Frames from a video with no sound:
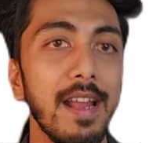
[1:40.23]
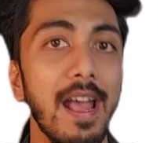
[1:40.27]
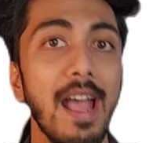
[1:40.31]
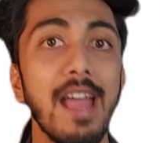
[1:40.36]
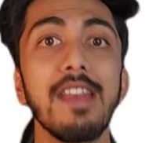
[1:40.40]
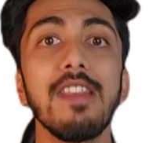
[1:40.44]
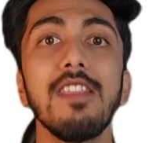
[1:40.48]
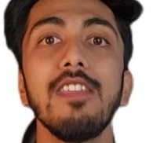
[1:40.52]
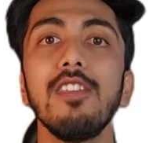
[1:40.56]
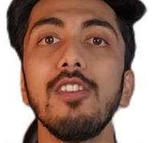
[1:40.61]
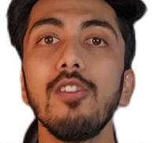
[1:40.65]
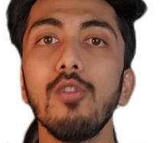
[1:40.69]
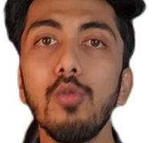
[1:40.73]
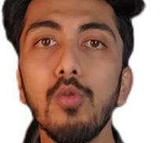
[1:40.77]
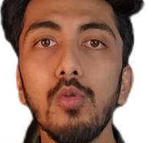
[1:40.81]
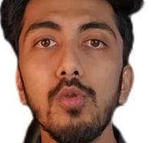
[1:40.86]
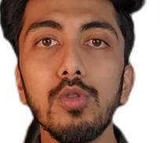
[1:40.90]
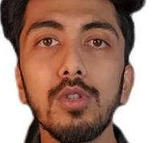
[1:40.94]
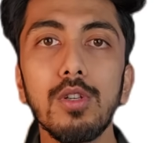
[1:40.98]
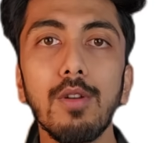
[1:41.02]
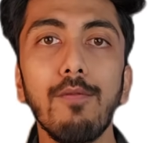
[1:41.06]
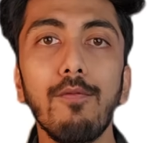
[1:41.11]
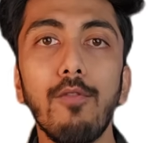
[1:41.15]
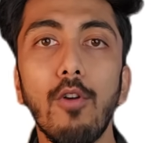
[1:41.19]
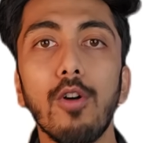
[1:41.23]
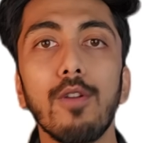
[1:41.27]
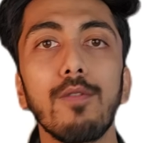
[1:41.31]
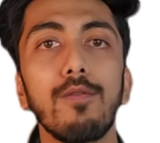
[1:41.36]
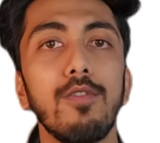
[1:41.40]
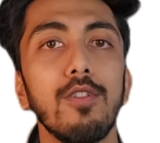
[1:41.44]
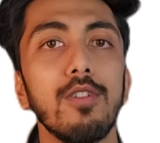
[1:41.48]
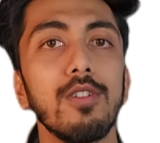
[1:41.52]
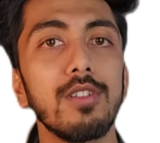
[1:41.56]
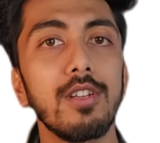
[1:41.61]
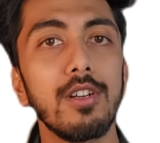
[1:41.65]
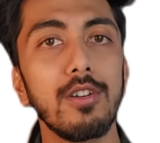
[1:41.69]
and used for
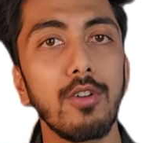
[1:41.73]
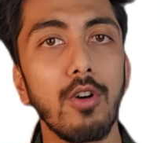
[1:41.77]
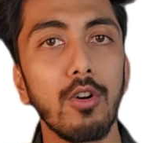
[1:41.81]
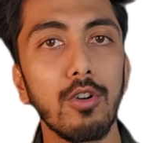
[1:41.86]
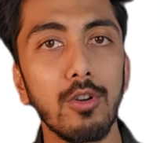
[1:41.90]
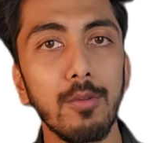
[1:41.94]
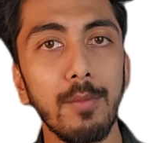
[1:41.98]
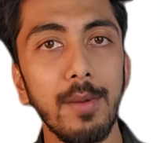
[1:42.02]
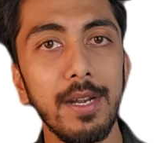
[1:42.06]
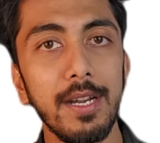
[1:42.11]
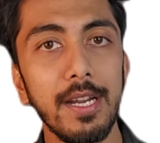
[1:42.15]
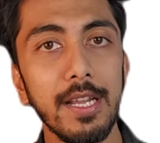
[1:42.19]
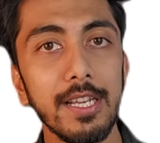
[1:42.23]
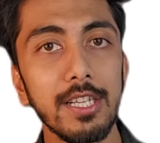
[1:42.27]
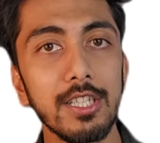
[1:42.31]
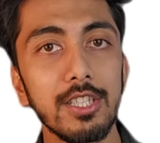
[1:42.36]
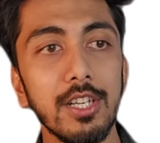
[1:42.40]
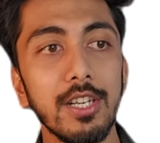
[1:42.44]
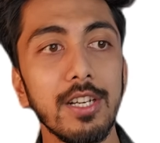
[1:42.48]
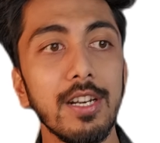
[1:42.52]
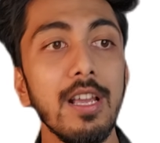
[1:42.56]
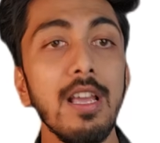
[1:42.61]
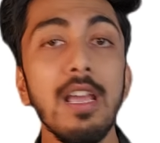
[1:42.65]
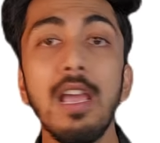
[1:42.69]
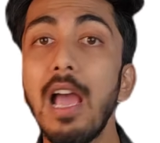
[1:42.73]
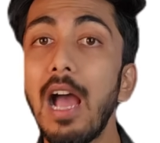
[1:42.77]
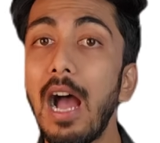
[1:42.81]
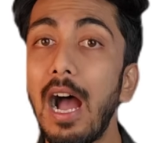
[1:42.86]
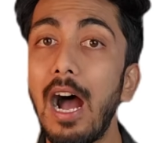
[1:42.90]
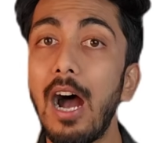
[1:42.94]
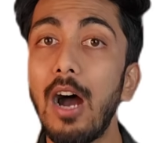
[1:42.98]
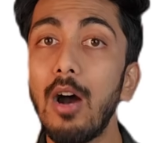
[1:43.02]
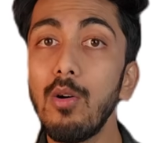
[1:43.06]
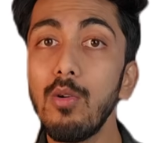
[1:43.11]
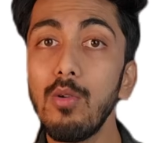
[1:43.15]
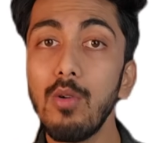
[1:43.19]
further documentation,
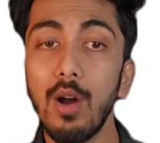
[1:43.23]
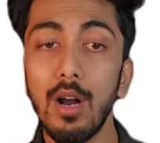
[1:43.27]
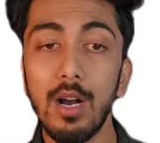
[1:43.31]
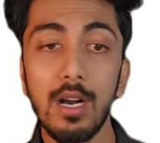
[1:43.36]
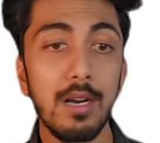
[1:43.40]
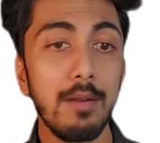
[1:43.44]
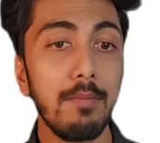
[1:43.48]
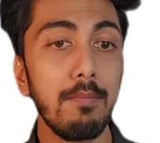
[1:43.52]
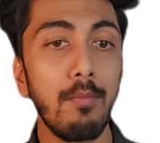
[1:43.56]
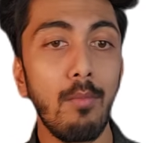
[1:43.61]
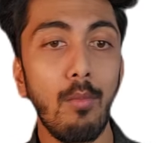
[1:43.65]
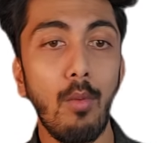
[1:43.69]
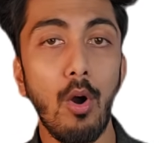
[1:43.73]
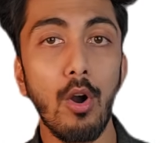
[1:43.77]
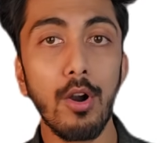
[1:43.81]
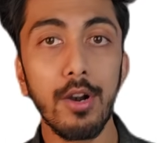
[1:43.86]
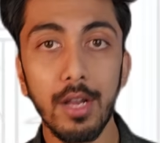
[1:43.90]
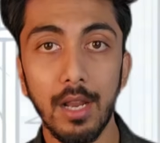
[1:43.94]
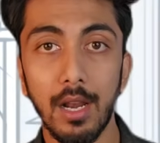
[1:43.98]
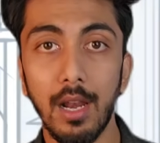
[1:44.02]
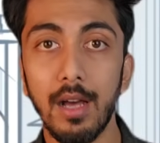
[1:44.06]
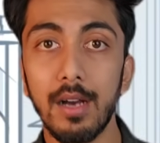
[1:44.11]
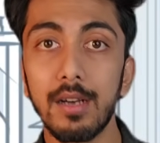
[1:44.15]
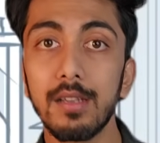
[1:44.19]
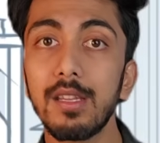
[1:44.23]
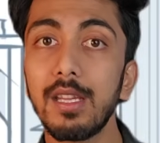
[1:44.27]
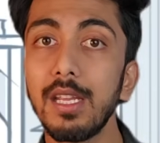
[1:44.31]
how a model, a